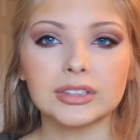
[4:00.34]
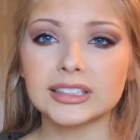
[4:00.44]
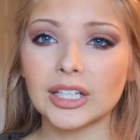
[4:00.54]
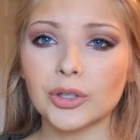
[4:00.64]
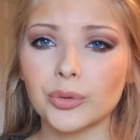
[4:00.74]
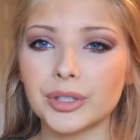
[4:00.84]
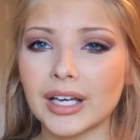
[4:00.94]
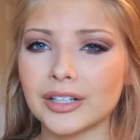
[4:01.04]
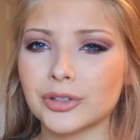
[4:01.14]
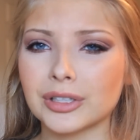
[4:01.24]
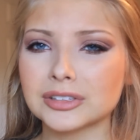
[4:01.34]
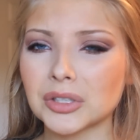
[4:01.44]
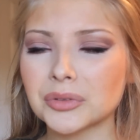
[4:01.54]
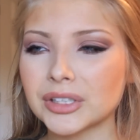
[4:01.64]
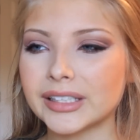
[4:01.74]
So yeah, your nails
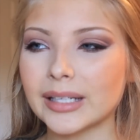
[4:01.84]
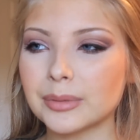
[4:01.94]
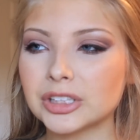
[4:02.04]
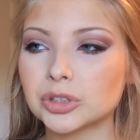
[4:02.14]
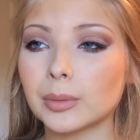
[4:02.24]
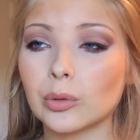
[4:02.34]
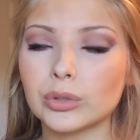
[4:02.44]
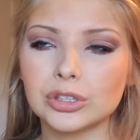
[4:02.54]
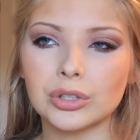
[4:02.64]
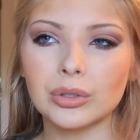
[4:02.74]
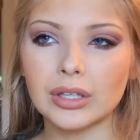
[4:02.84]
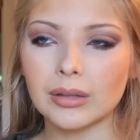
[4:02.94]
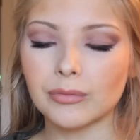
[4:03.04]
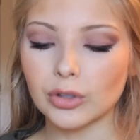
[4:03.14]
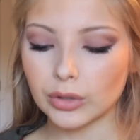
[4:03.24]
aren't really damaged, but when you do get
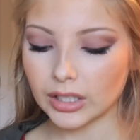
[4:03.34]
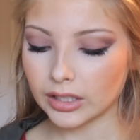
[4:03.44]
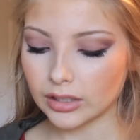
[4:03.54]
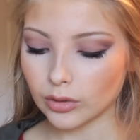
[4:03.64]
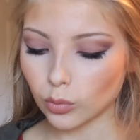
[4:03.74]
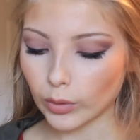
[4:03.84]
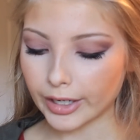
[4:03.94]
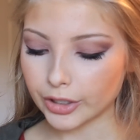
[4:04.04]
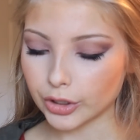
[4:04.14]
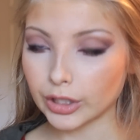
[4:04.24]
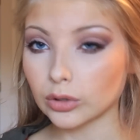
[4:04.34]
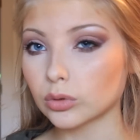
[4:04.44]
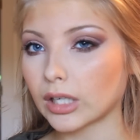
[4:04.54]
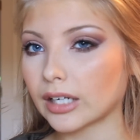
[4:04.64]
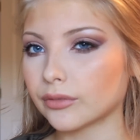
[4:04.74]
them filled in, where your
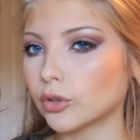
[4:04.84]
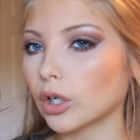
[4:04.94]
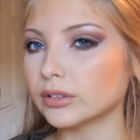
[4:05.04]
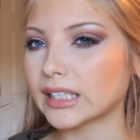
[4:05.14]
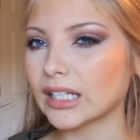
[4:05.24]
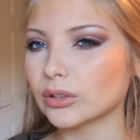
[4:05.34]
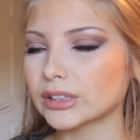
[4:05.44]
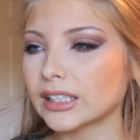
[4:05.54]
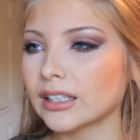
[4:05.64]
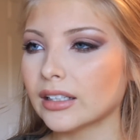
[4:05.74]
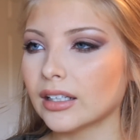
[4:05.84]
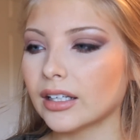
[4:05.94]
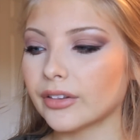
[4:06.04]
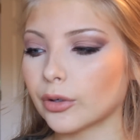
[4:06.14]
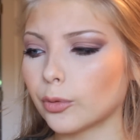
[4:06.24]
nail kind of grows out,
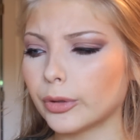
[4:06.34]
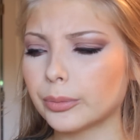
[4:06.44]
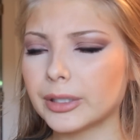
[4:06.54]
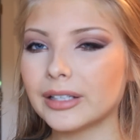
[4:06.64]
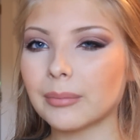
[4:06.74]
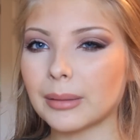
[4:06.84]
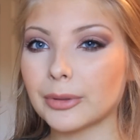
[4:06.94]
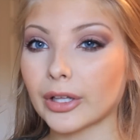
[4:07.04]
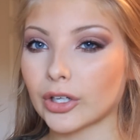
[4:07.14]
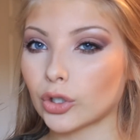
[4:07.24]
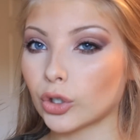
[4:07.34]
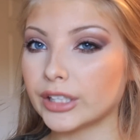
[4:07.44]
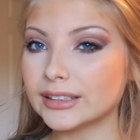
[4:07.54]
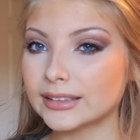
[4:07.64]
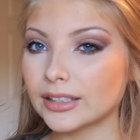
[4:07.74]
there will be maybe like a
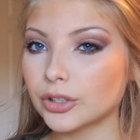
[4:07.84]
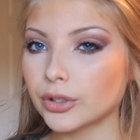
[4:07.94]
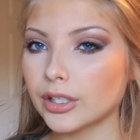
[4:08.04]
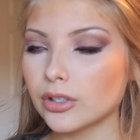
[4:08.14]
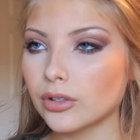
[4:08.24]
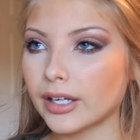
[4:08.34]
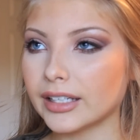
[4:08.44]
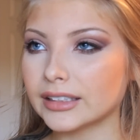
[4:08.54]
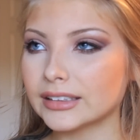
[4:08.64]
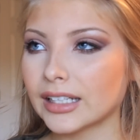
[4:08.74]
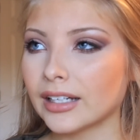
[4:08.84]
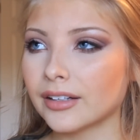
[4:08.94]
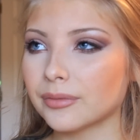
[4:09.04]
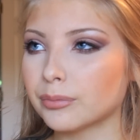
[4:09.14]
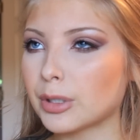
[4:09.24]
crease in your nail, and
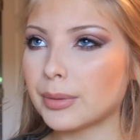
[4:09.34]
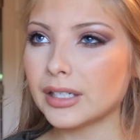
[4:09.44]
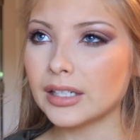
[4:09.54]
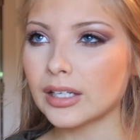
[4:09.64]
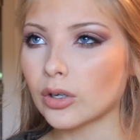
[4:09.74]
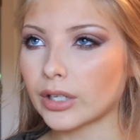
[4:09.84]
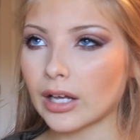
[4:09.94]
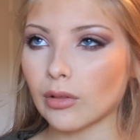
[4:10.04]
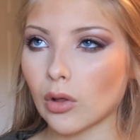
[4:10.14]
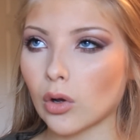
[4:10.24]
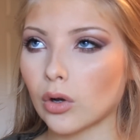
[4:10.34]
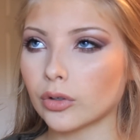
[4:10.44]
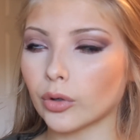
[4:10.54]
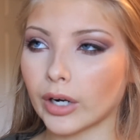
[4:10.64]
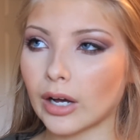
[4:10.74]
depending on how
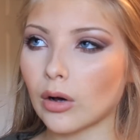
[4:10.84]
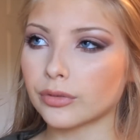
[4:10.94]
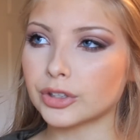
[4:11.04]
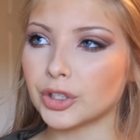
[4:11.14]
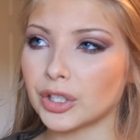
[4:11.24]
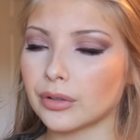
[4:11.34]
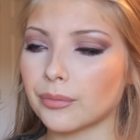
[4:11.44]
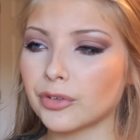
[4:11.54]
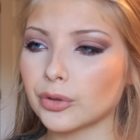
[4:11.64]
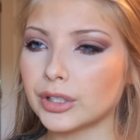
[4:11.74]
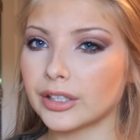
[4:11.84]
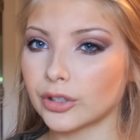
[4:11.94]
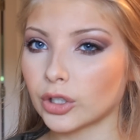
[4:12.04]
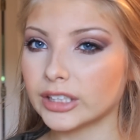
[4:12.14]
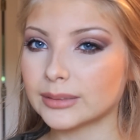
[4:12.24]
long or how often you get them filled
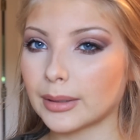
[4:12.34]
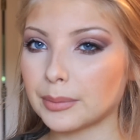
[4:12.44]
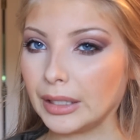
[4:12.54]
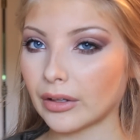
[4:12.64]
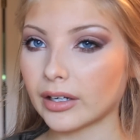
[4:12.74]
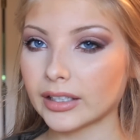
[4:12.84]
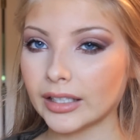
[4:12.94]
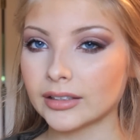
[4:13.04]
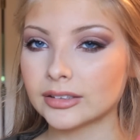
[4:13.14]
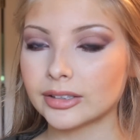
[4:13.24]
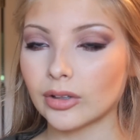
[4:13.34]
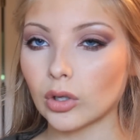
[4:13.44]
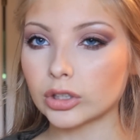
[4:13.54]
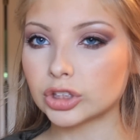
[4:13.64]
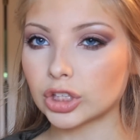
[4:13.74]
in, the crease may be like
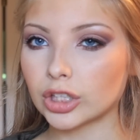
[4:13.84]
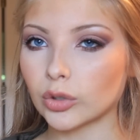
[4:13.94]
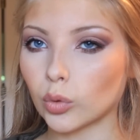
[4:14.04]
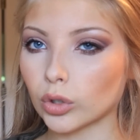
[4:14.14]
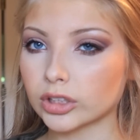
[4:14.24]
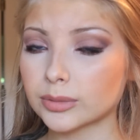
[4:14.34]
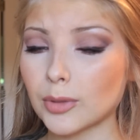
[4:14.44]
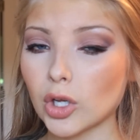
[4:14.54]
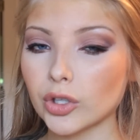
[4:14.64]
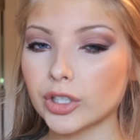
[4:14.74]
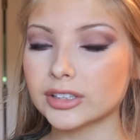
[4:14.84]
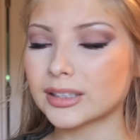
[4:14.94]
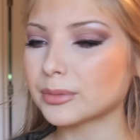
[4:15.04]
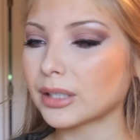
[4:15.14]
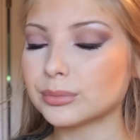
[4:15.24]
larger or smaller.
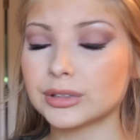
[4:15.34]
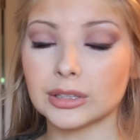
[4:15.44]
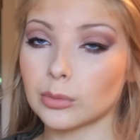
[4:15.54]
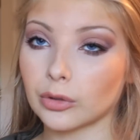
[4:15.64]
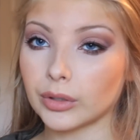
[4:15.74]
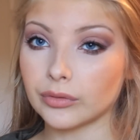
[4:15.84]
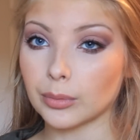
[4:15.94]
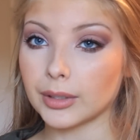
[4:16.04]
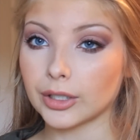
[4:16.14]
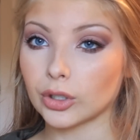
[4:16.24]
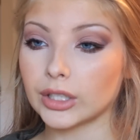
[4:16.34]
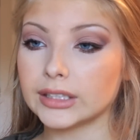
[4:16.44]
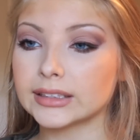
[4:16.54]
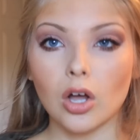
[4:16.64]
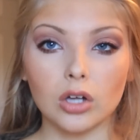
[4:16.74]
Sometimes there won't even be a
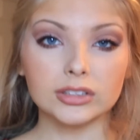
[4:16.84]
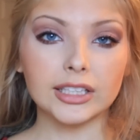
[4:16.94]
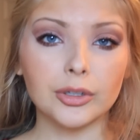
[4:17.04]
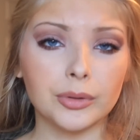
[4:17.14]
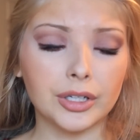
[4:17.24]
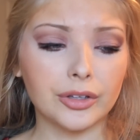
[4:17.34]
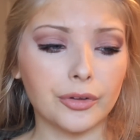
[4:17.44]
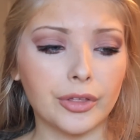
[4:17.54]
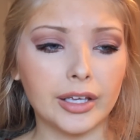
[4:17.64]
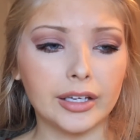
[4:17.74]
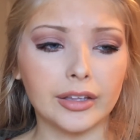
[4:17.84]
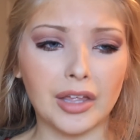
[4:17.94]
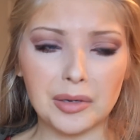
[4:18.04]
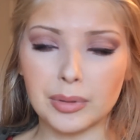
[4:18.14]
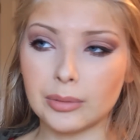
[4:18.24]
crease. Also, another thing
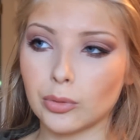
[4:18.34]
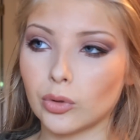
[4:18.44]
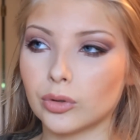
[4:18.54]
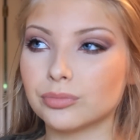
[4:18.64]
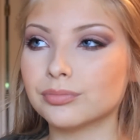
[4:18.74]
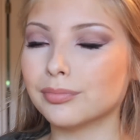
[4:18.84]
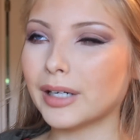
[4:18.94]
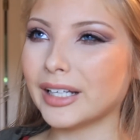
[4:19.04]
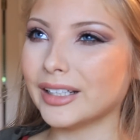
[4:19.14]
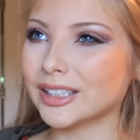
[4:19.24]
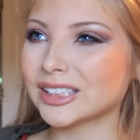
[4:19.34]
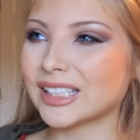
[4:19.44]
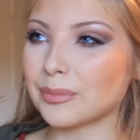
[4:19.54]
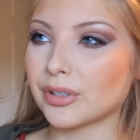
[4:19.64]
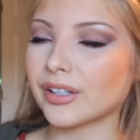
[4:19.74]
that people may
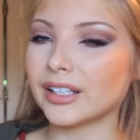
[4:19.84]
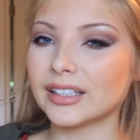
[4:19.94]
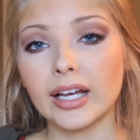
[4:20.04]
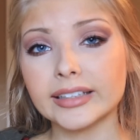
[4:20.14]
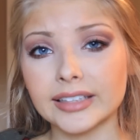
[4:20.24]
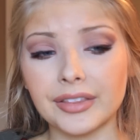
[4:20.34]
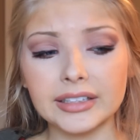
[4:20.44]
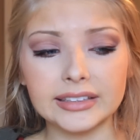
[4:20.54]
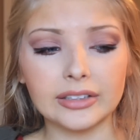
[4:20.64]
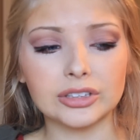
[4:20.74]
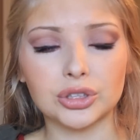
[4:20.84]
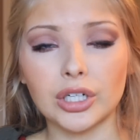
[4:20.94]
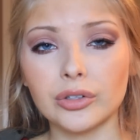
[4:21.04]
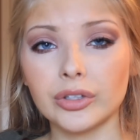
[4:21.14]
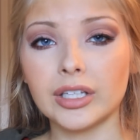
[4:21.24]
seem to think is that these nails are
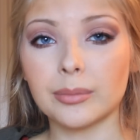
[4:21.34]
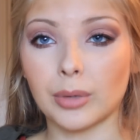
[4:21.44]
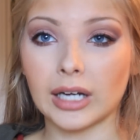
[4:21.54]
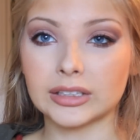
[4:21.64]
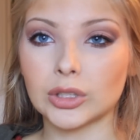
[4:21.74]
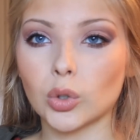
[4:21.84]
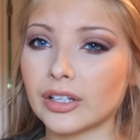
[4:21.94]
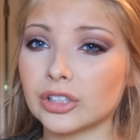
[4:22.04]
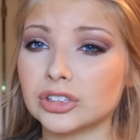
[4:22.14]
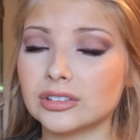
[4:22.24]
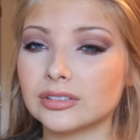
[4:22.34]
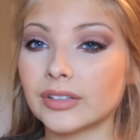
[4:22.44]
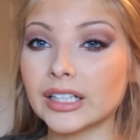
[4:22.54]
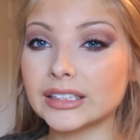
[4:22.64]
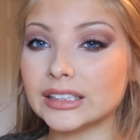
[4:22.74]
totally impractical. They're
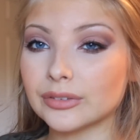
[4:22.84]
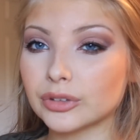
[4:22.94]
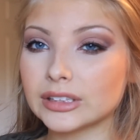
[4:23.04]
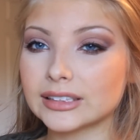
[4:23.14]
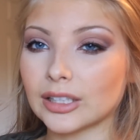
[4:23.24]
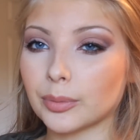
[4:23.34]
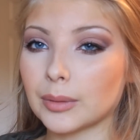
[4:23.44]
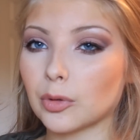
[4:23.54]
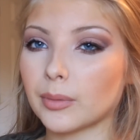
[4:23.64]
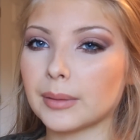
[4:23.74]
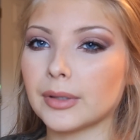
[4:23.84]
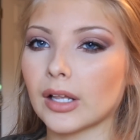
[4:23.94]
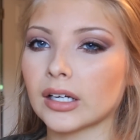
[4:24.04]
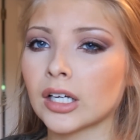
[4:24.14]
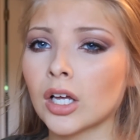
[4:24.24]
very different, so people may be
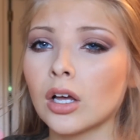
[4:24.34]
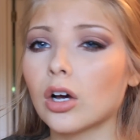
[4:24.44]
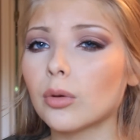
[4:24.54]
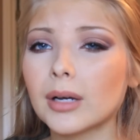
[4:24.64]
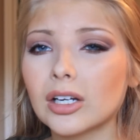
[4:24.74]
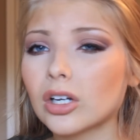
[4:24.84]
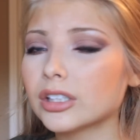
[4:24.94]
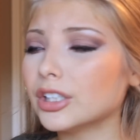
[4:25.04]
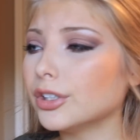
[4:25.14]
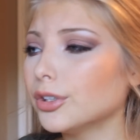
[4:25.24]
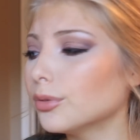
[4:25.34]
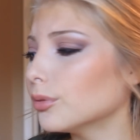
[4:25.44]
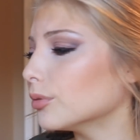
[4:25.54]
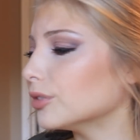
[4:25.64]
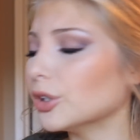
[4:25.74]
like, oh my god, can
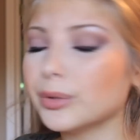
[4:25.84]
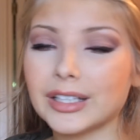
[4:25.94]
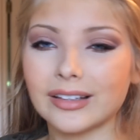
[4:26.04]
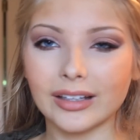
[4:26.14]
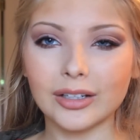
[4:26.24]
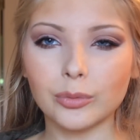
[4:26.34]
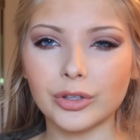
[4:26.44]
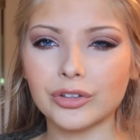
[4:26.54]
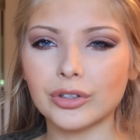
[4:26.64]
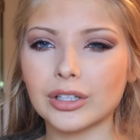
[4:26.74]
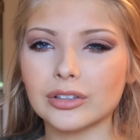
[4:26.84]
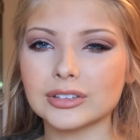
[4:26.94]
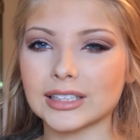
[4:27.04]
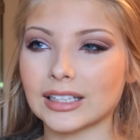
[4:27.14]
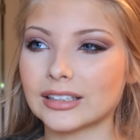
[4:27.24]
you do anything with your
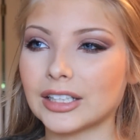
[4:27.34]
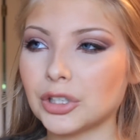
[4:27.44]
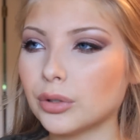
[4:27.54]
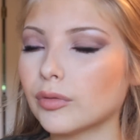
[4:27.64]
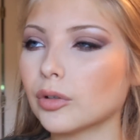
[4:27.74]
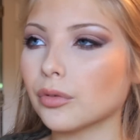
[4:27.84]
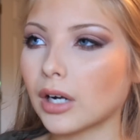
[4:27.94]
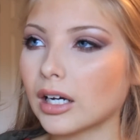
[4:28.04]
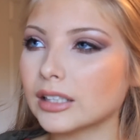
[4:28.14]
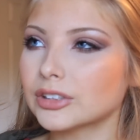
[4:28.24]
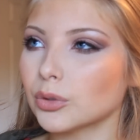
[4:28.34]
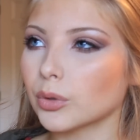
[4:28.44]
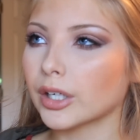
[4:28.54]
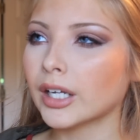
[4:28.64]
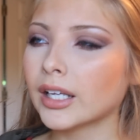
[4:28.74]
nails? Like, can you even write?
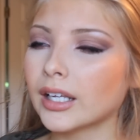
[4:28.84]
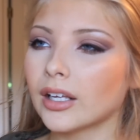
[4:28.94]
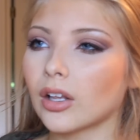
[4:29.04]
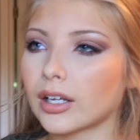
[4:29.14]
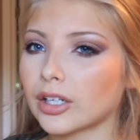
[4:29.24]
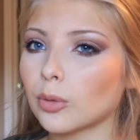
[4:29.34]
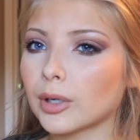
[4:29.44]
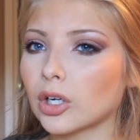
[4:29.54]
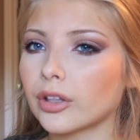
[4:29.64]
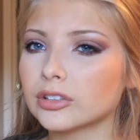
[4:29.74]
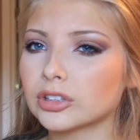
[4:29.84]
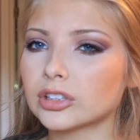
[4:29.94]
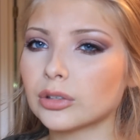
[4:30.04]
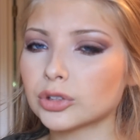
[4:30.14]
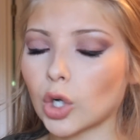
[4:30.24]
Or like, oh my god, those are
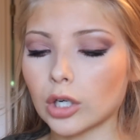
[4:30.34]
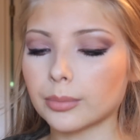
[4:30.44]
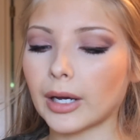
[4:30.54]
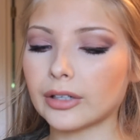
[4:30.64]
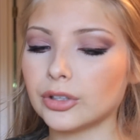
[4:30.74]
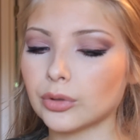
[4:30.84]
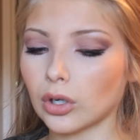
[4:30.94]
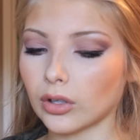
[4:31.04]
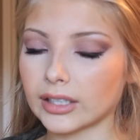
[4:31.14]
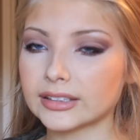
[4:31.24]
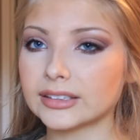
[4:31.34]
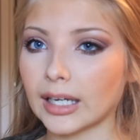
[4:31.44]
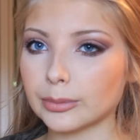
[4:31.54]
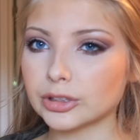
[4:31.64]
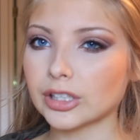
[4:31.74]
so sharp, how do you not like
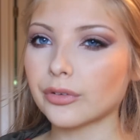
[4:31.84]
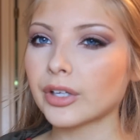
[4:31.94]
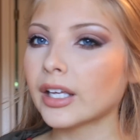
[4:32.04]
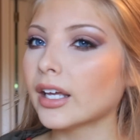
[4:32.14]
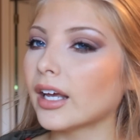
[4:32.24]
stab yourself?